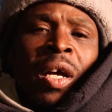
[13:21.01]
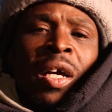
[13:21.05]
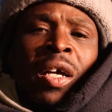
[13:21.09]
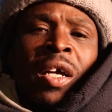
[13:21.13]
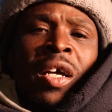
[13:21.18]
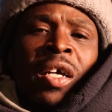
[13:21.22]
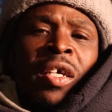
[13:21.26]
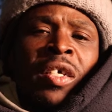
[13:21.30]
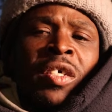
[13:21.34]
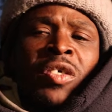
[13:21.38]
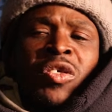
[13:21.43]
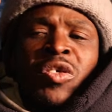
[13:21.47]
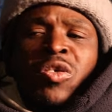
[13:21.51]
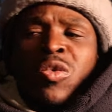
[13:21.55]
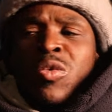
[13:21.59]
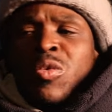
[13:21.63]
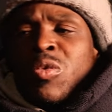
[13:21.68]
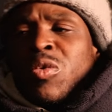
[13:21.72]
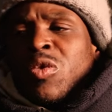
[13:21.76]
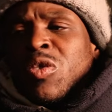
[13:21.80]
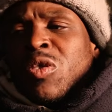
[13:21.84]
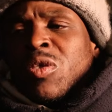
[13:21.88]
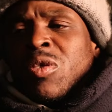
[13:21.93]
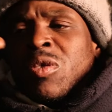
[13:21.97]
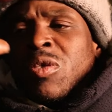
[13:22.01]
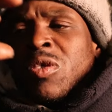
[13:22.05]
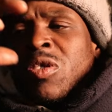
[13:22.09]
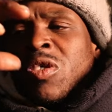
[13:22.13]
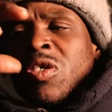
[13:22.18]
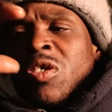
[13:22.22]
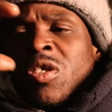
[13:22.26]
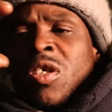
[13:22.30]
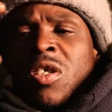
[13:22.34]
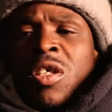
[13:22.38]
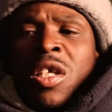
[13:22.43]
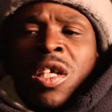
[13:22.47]
I got issues,
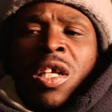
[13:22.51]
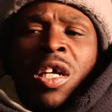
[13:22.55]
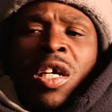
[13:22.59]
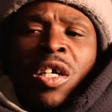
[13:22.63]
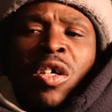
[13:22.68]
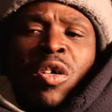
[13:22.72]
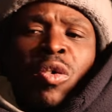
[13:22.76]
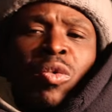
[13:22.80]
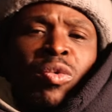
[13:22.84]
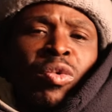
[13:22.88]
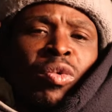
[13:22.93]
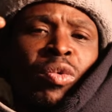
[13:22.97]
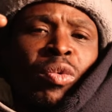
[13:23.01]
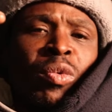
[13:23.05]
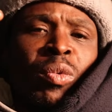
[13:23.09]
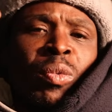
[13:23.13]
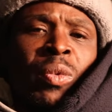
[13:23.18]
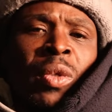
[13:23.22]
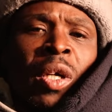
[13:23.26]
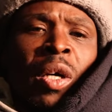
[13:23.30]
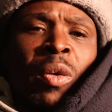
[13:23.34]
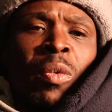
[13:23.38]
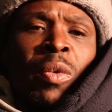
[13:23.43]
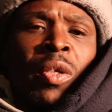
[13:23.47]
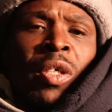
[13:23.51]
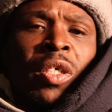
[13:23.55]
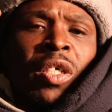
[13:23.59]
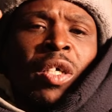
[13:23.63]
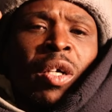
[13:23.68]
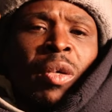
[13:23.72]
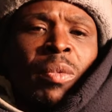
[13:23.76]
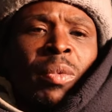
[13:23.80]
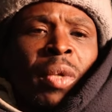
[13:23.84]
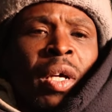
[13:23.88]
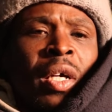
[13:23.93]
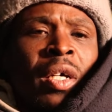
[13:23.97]
shit that I go through when I wake
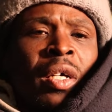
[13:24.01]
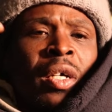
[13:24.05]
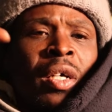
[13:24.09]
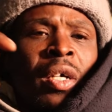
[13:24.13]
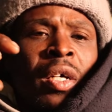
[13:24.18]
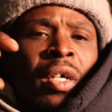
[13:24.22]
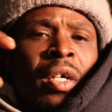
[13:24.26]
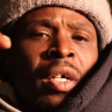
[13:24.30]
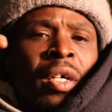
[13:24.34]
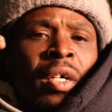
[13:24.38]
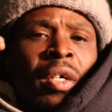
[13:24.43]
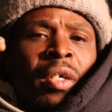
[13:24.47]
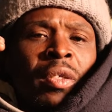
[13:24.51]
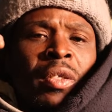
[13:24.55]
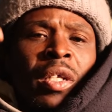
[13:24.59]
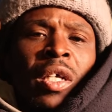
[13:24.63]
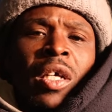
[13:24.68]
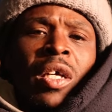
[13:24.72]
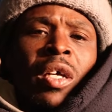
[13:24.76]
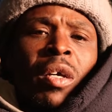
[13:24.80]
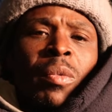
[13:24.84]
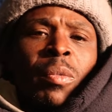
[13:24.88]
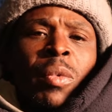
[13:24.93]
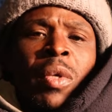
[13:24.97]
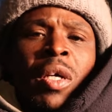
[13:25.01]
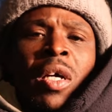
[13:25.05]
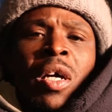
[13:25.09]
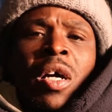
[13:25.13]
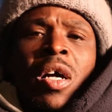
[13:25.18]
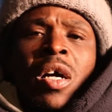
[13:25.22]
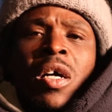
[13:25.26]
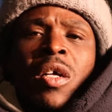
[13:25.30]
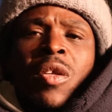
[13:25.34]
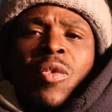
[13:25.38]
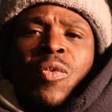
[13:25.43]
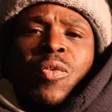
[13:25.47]
up. Like, damn, man,
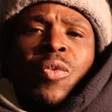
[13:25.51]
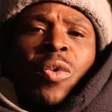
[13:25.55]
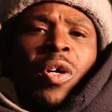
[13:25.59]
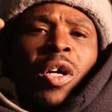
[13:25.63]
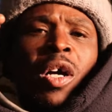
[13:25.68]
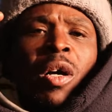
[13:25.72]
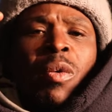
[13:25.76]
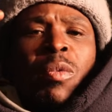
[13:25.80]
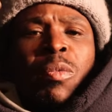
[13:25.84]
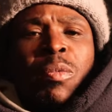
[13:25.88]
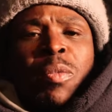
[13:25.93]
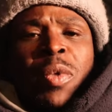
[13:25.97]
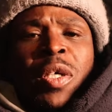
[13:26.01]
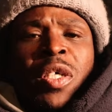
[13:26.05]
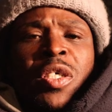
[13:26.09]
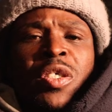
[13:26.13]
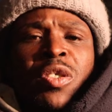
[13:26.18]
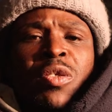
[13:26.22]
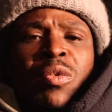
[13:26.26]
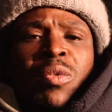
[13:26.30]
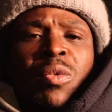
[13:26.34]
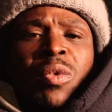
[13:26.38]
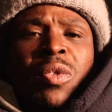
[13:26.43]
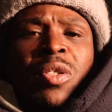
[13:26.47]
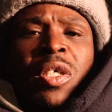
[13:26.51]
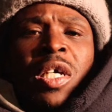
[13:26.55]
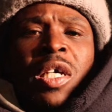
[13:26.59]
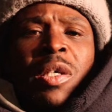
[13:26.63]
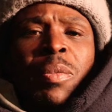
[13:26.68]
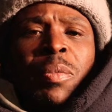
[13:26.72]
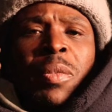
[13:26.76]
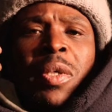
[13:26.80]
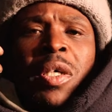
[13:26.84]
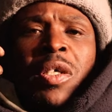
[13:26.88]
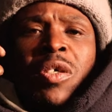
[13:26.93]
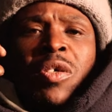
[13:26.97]
how the fuck I'm gonna make it through the
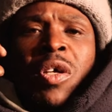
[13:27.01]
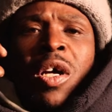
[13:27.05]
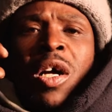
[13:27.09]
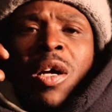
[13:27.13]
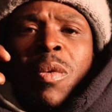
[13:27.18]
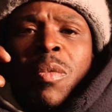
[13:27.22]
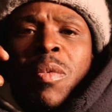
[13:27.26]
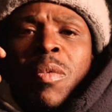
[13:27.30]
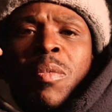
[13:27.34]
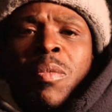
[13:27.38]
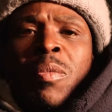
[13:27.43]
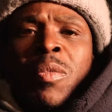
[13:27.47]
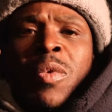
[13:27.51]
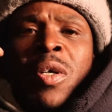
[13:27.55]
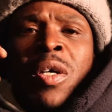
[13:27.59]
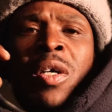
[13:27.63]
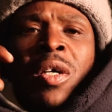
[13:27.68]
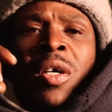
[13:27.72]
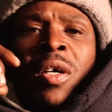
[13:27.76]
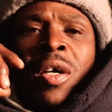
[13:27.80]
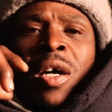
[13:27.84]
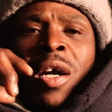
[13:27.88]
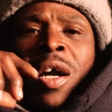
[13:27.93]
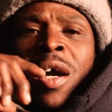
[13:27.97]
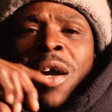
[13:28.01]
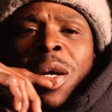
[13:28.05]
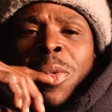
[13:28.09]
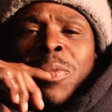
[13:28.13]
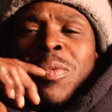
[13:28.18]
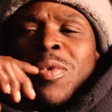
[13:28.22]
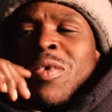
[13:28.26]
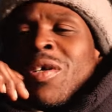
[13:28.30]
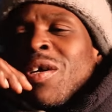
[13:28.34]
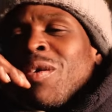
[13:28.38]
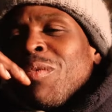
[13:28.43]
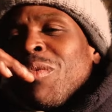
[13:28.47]
day, man? How I'm how I
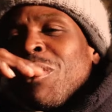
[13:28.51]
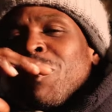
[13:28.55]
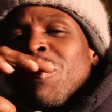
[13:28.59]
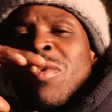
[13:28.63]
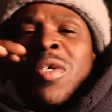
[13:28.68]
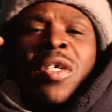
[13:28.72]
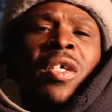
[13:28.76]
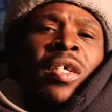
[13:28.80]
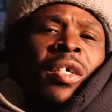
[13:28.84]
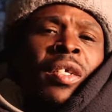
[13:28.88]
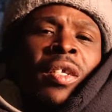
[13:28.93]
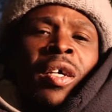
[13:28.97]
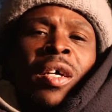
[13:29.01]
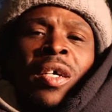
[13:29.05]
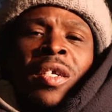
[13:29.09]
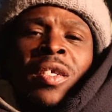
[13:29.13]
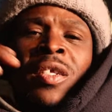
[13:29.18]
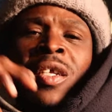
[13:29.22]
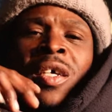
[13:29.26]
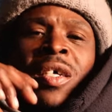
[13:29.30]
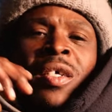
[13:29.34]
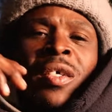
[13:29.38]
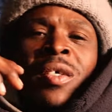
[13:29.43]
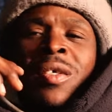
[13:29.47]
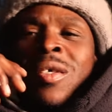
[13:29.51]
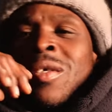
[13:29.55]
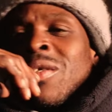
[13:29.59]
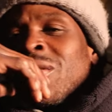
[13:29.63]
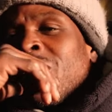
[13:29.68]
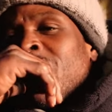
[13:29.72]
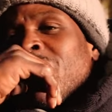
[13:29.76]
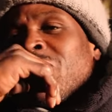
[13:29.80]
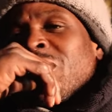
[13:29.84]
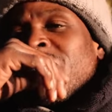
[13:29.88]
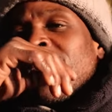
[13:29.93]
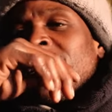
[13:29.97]
become a millionaire today? You
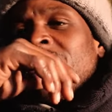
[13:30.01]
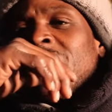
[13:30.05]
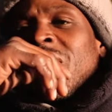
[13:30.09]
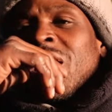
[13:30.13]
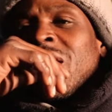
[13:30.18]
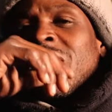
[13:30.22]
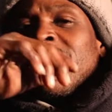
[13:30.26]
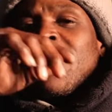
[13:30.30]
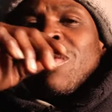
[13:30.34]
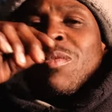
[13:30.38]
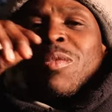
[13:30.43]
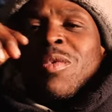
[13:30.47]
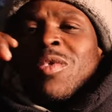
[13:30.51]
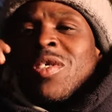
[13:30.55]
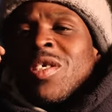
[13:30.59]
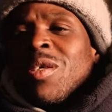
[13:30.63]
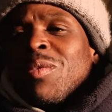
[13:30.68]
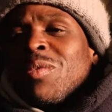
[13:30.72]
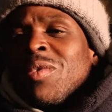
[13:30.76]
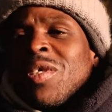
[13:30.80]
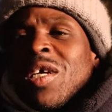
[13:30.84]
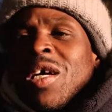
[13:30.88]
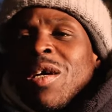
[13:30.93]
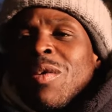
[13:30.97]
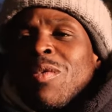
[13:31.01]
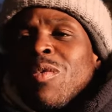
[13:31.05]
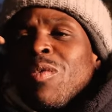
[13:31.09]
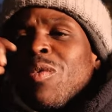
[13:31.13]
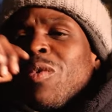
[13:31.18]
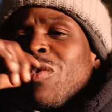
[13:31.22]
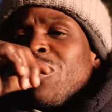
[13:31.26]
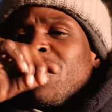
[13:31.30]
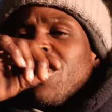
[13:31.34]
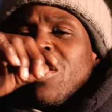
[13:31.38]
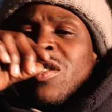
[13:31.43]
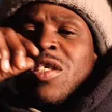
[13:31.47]
know what I'm saying? I just sometimes you
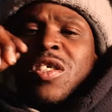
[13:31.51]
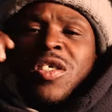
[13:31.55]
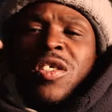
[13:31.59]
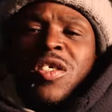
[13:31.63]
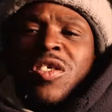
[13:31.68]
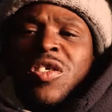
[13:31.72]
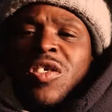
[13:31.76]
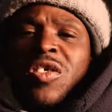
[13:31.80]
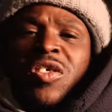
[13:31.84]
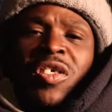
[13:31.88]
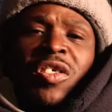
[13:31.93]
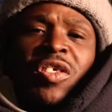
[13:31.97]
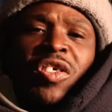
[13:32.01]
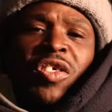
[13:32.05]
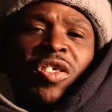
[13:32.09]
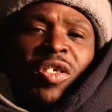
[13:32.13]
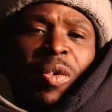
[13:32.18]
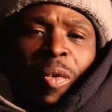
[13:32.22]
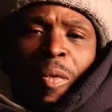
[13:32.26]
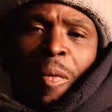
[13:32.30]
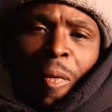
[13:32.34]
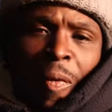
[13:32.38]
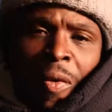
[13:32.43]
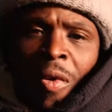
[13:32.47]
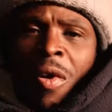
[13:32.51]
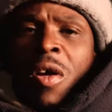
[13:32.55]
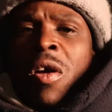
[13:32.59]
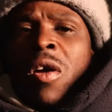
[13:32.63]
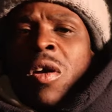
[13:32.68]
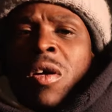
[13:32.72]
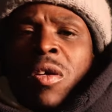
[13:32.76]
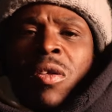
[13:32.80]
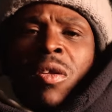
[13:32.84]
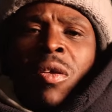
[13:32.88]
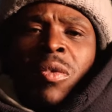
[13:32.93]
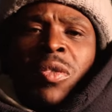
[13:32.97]
want just just you know
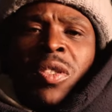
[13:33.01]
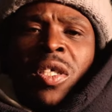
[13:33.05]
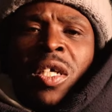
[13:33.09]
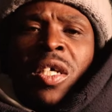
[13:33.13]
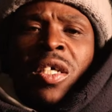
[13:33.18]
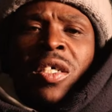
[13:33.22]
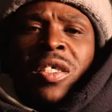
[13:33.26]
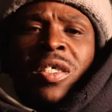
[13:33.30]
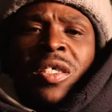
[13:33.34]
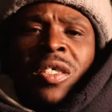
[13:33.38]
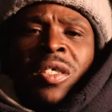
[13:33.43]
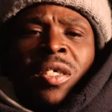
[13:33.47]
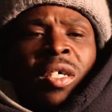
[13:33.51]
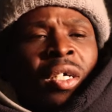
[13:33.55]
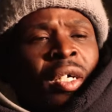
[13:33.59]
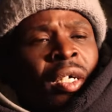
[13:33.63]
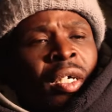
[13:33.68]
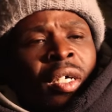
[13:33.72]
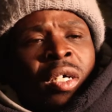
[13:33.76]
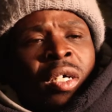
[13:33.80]
what I'm saying? Cause